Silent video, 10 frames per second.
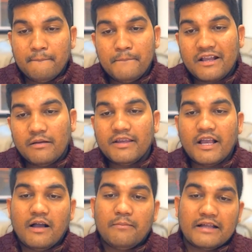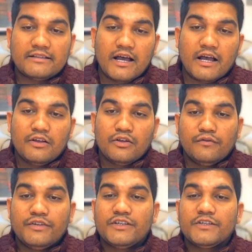becoming a Badha,
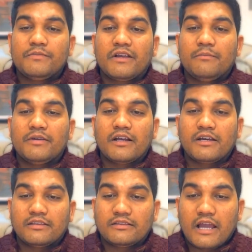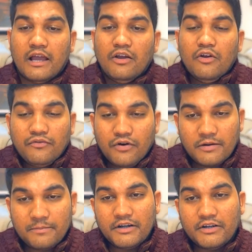which is becoming a Kritya. For
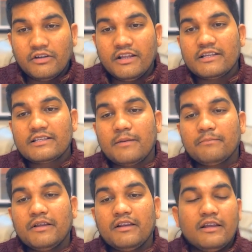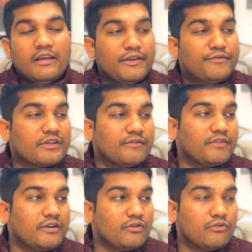a particular example, if
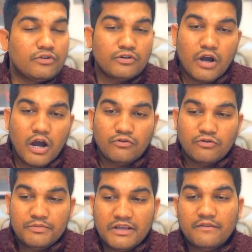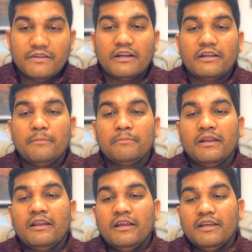someone don't know how to behave in a
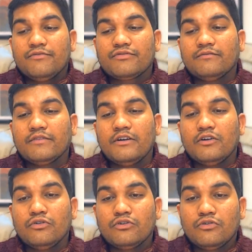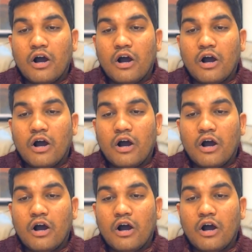temple, if someone don't know